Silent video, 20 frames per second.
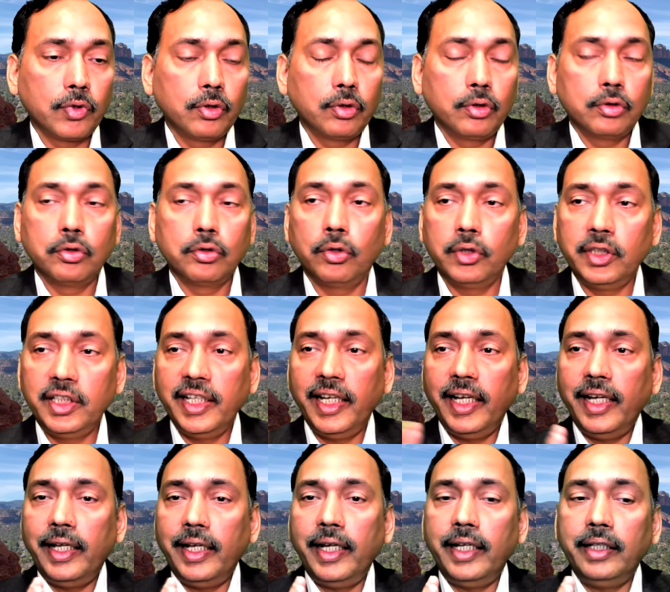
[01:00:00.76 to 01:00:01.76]
So
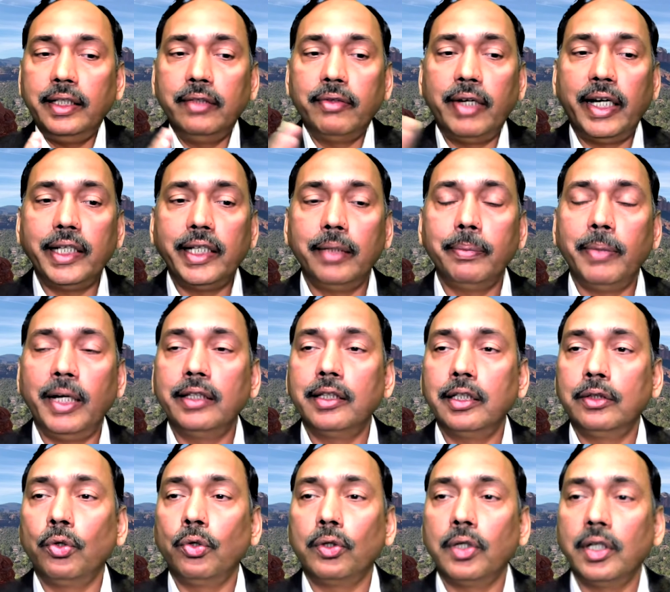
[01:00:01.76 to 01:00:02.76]
tail length divided by the
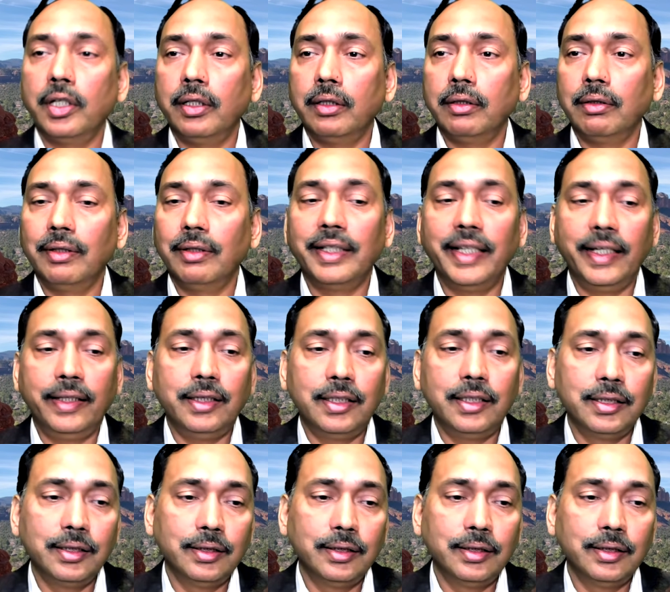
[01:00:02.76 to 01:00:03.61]
total length.